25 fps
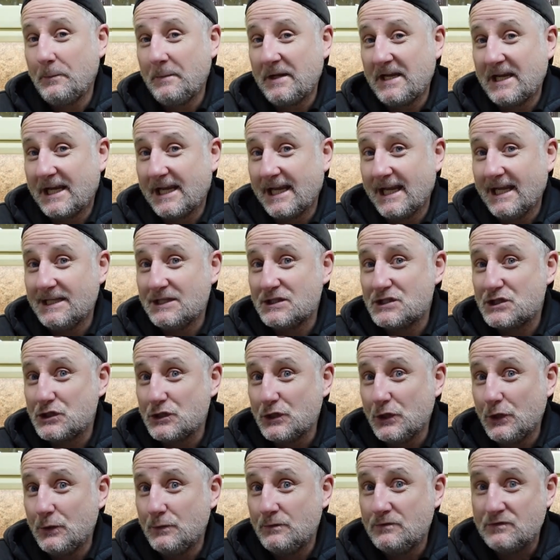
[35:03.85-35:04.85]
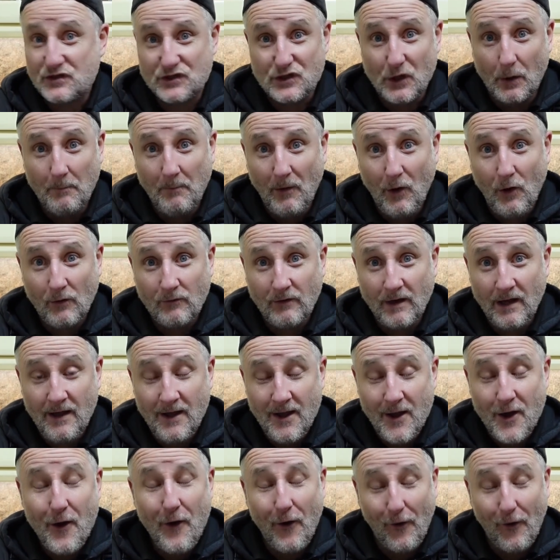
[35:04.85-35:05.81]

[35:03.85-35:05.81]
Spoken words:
me again soon, tomorrow,